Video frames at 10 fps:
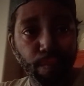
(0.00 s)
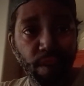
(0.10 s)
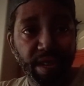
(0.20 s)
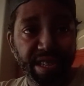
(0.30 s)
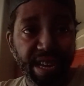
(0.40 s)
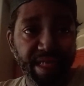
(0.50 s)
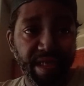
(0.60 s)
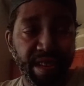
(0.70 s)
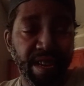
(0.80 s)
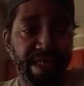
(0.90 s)

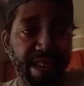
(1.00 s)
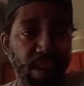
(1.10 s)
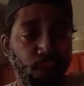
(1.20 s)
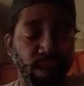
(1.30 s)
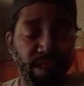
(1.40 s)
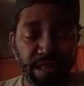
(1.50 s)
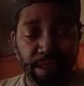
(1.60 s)
Broadcasting Network.